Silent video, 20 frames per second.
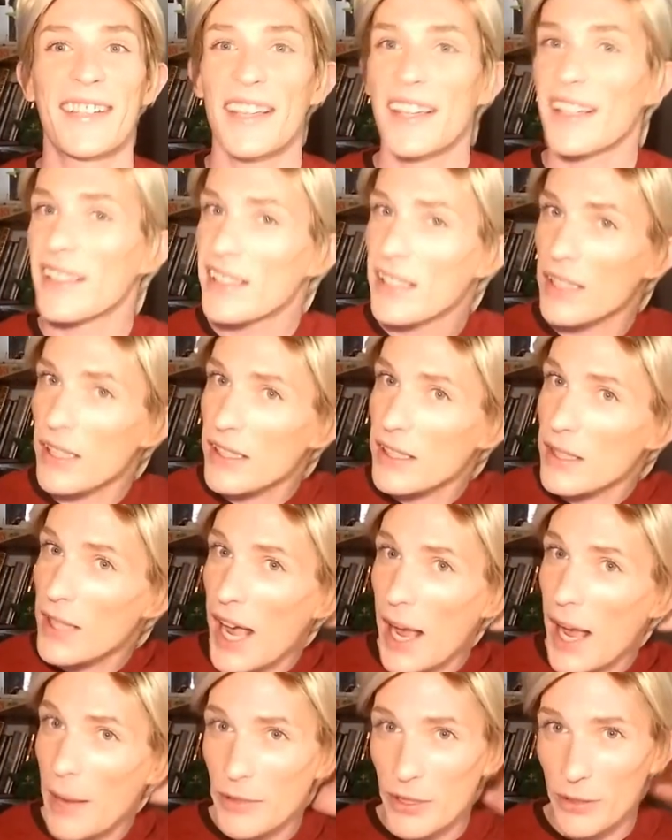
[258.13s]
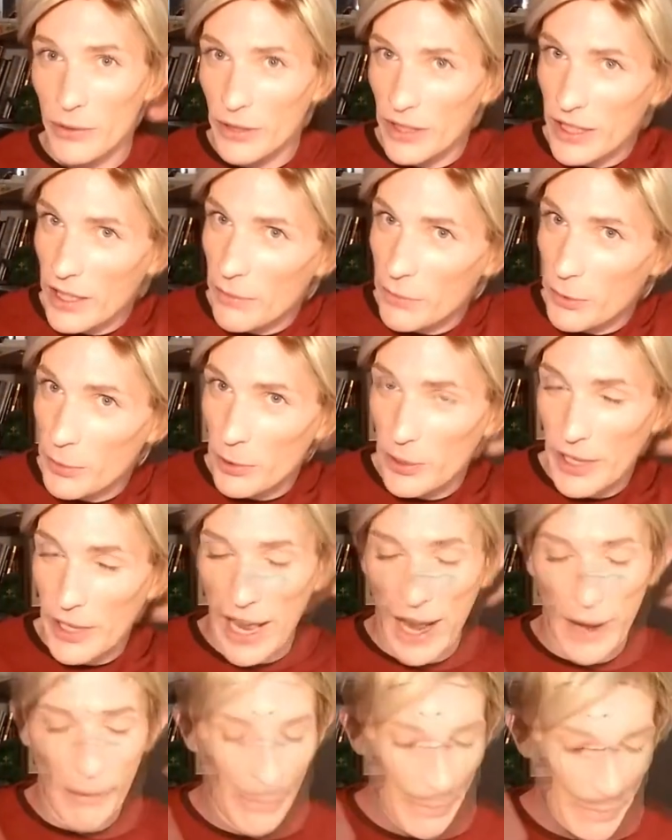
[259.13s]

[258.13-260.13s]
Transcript: It's absolutely comfortable cap.